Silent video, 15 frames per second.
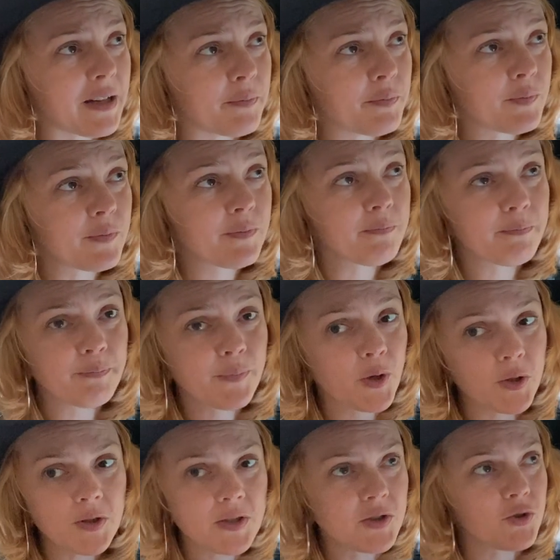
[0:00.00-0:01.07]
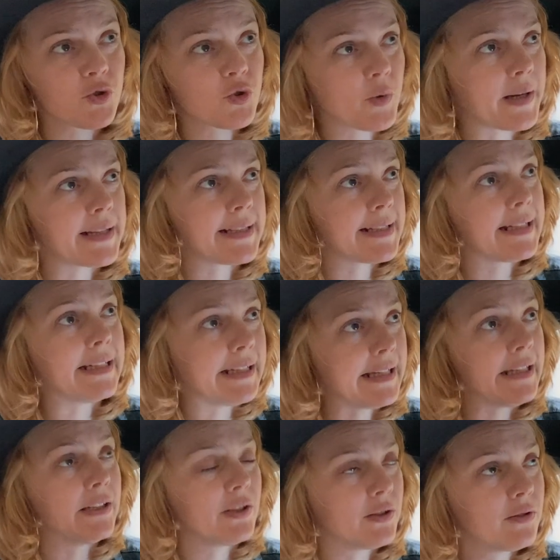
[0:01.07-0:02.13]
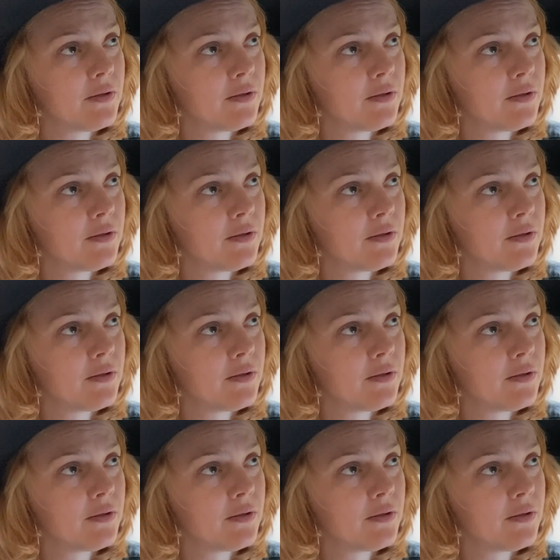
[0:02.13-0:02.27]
I'm concentrating here.